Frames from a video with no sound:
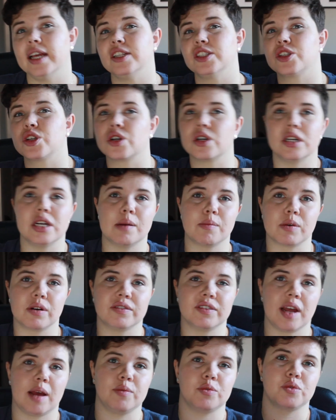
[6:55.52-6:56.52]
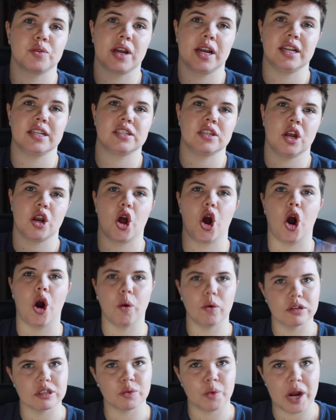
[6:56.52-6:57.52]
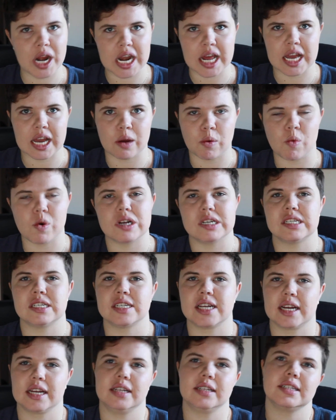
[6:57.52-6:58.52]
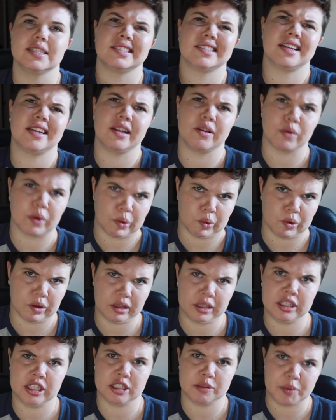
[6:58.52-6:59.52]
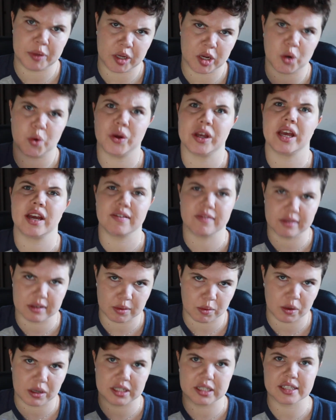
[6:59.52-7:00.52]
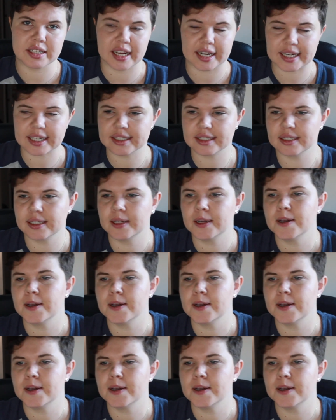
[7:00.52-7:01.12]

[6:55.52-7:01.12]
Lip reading: a certain number of times. So again, it's not always waiting at 1 second, because then it would really just be going every 1 second.